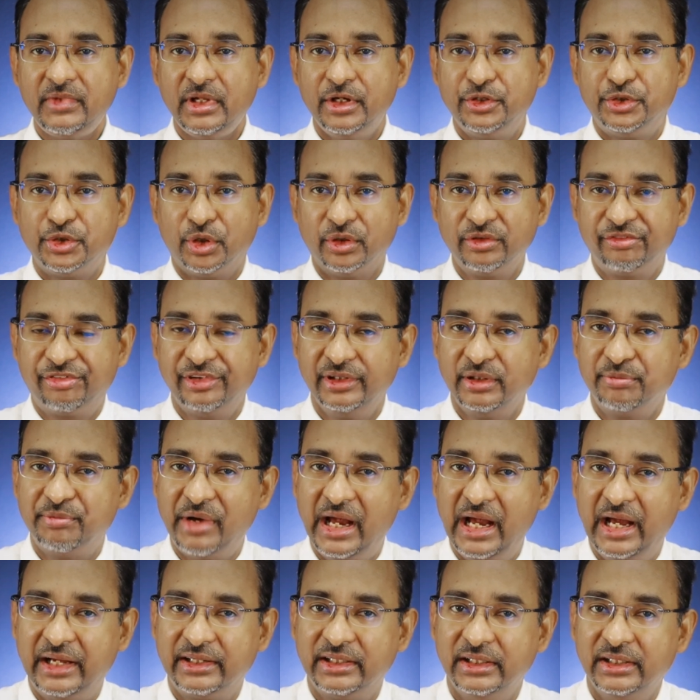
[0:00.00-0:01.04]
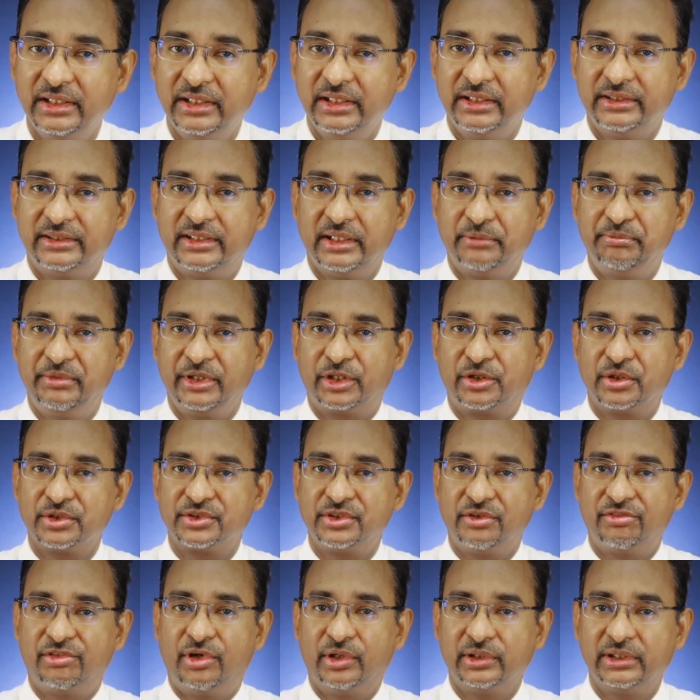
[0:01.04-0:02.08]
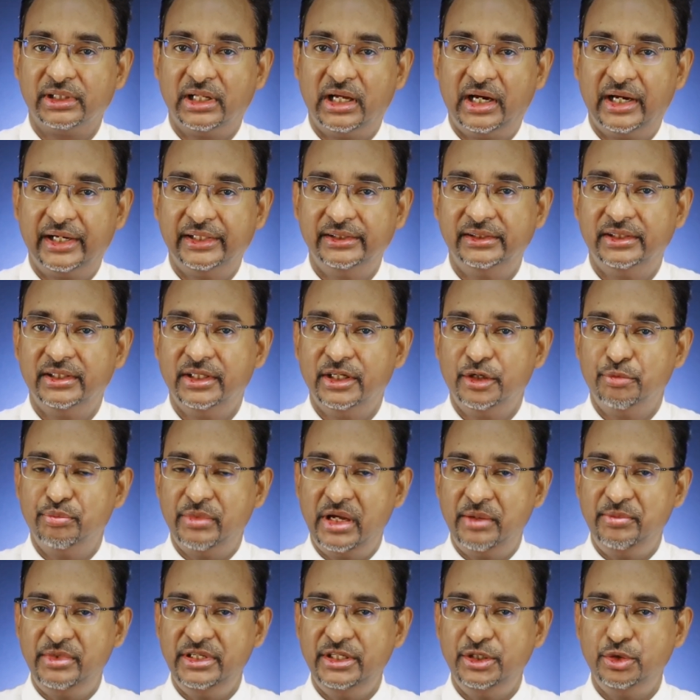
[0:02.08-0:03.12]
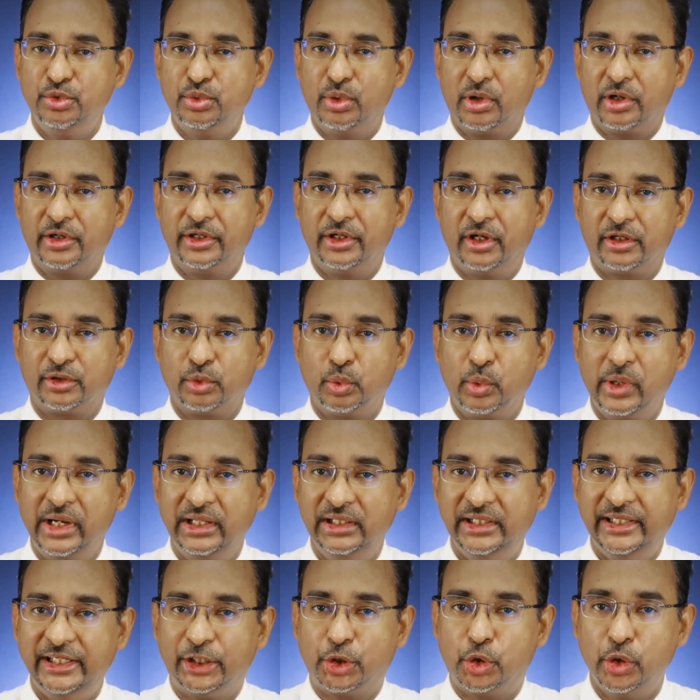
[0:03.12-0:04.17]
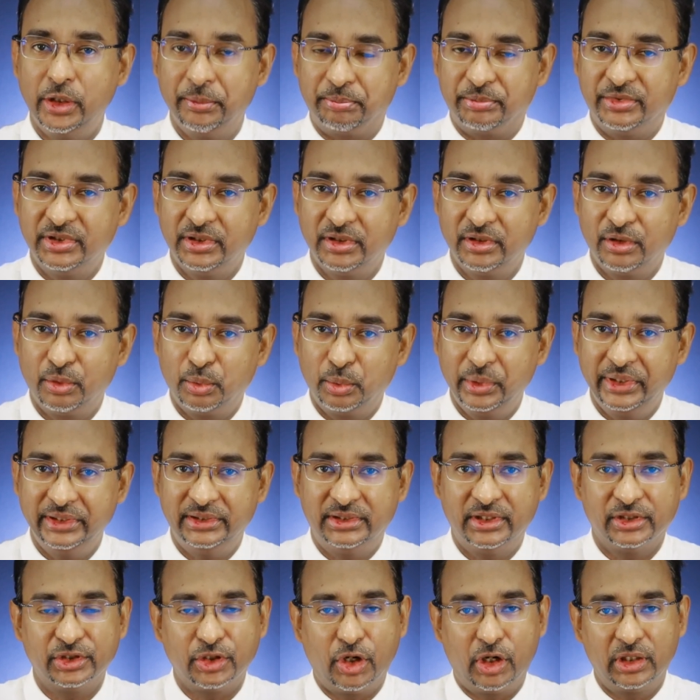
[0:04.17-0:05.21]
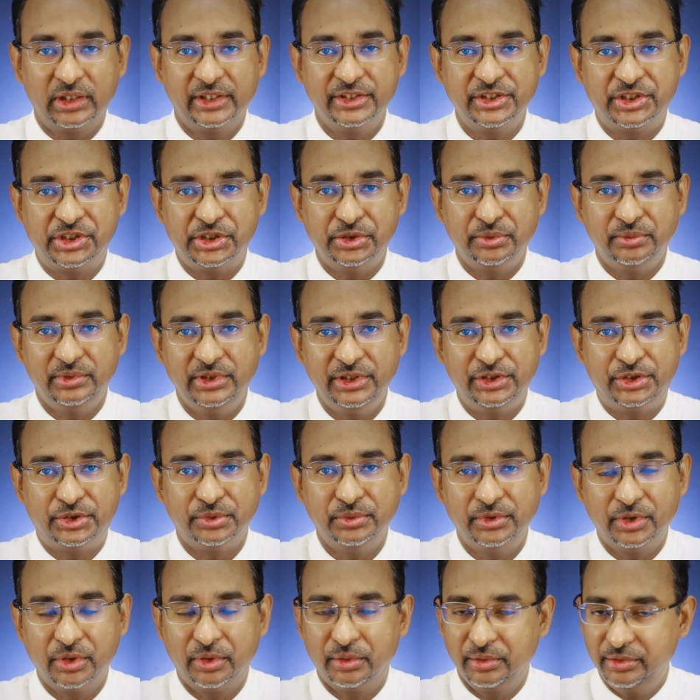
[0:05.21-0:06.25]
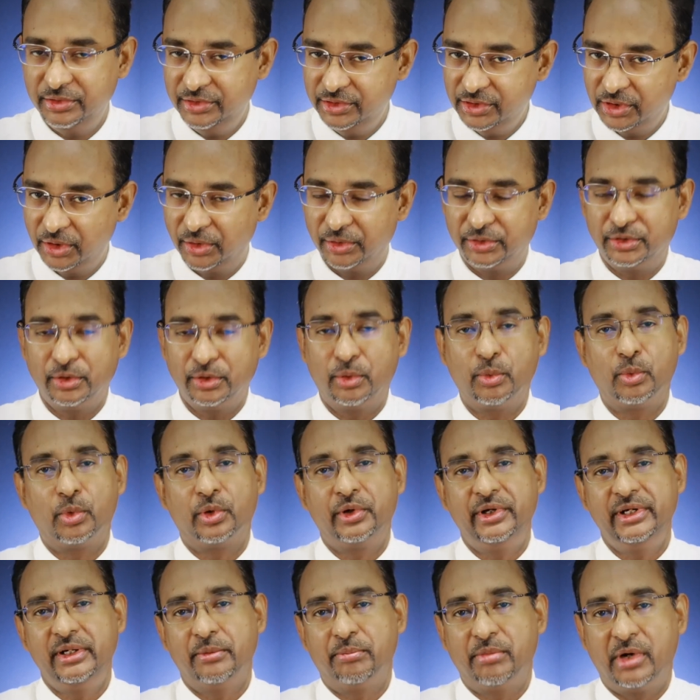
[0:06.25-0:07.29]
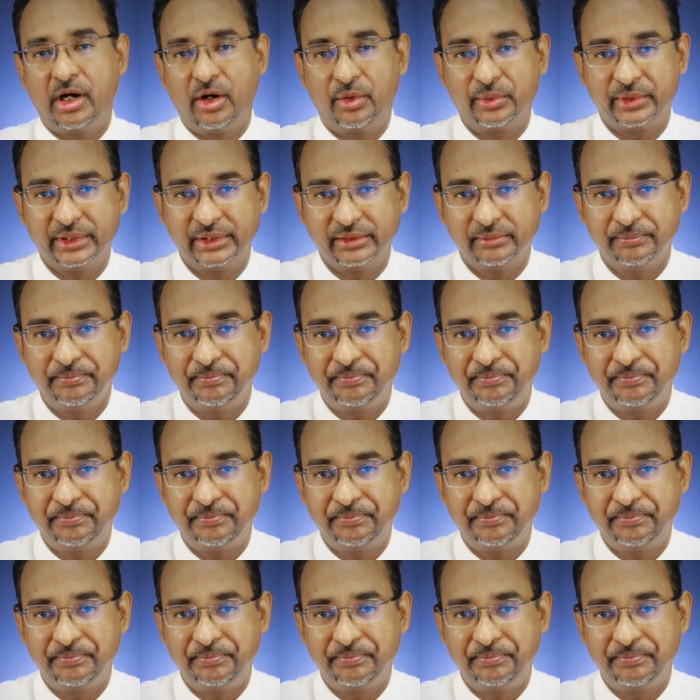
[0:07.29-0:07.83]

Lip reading: don't feel bad that because of online, maybe you are not well equipped with the knowledge you need to know. No, don't worry about it.